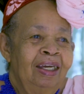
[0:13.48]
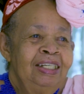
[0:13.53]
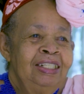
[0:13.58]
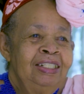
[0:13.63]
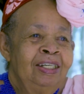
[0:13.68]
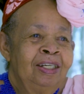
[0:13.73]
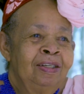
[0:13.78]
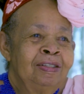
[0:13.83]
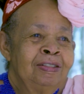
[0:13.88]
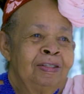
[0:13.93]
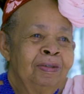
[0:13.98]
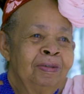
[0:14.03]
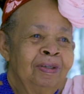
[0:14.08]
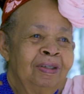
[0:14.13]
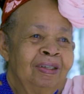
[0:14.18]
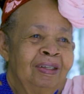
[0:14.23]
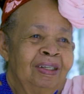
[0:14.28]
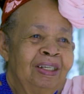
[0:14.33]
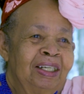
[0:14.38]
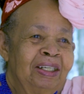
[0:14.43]
You know,
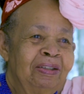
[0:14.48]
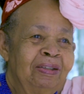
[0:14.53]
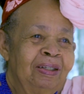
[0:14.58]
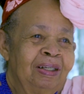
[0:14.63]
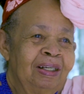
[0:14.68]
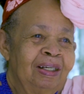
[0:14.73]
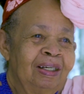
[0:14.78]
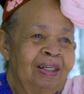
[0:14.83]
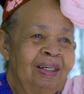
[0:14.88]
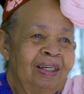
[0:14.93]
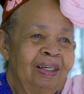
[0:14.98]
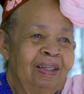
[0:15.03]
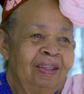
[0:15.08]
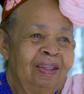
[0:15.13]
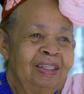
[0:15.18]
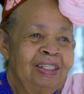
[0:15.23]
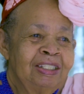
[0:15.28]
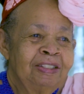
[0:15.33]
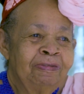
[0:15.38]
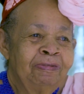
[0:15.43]

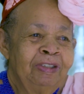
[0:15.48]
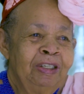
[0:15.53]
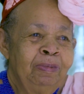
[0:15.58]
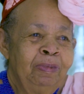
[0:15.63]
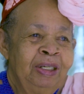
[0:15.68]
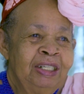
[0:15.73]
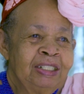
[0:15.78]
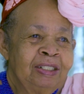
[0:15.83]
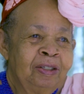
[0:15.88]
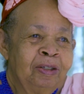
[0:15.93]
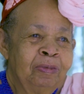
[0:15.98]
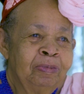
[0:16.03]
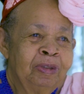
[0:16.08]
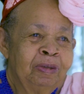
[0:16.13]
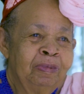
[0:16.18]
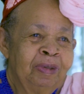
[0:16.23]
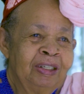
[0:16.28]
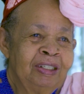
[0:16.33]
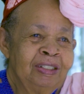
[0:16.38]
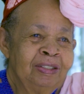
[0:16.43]
this female come
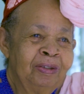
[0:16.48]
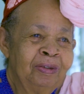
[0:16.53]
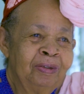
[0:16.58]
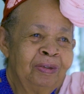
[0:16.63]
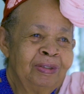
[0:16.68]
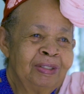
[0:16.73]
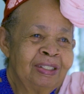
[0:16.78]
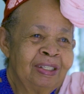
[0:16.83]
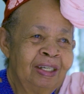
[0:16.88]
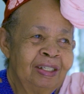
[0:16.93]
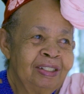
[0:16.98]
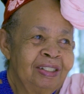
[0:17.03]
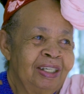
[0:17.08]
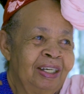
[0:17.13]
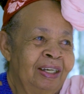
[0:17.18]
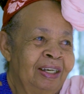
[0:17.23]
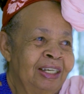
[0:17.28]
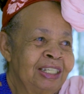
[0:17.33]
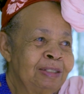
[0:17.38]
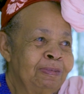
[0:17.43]
to my house and she
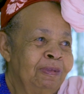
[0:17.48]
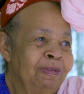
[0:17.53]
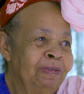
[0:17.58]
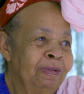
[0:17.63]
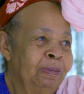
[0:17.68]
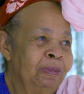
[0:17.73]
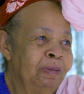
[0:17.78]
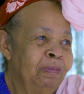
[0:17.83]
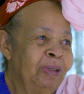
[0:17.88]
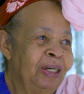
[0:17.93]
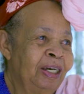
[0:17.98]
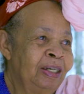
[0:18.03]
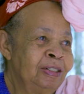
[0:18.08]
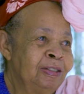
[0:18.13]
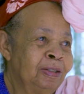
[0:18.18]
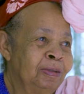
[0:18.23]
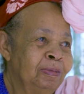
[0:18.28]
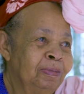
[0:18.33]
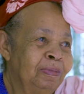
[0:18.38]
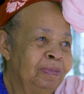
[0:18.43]
asked me for my
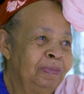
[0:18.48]
bio.